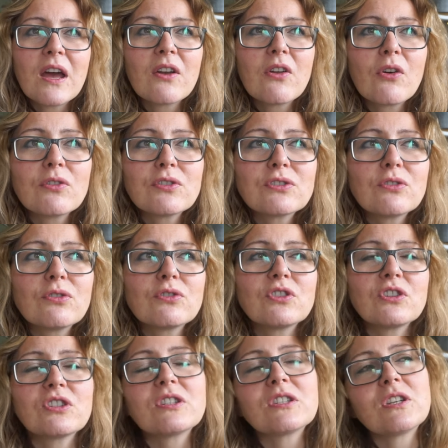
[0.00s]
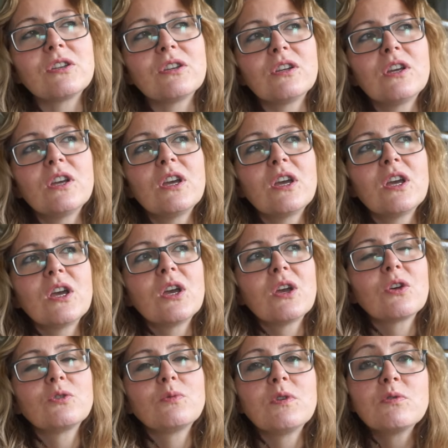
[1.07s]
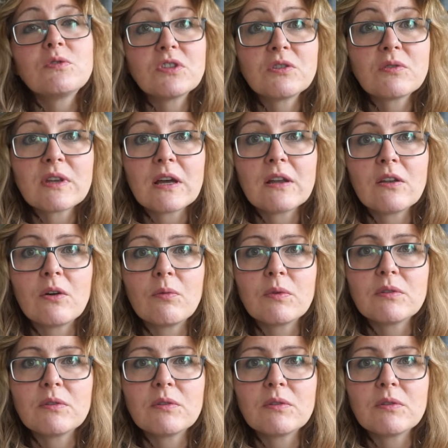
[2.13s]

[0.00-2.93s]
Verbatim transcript: And also just to, because we used to do that a lot,